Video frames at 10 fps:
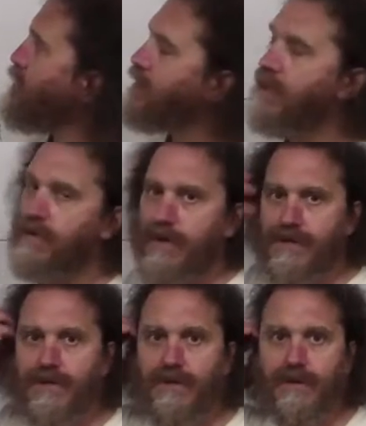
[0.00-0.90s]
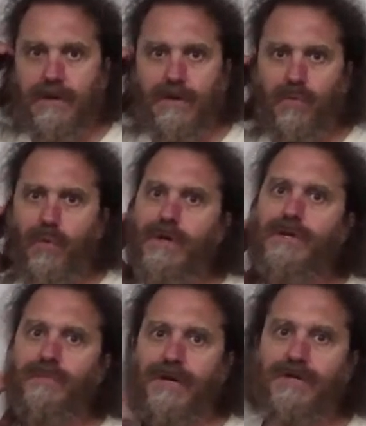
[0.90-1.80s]
acceleration in one
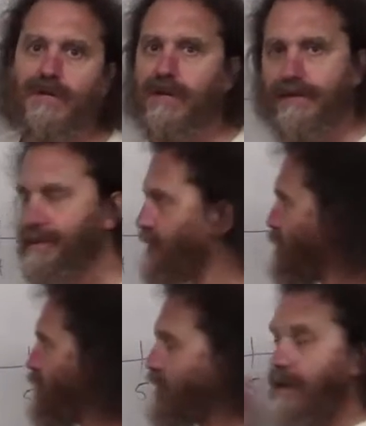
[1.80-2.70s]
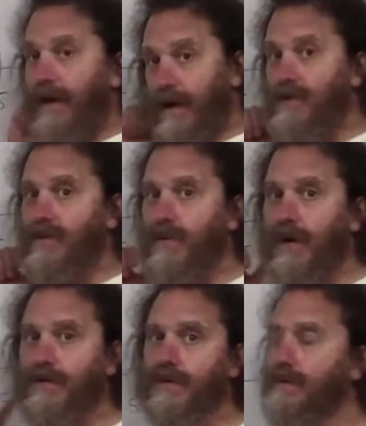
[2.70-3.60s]
dimension, say in the x
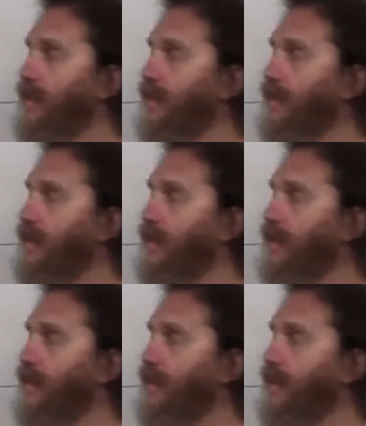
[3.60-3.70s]
direction.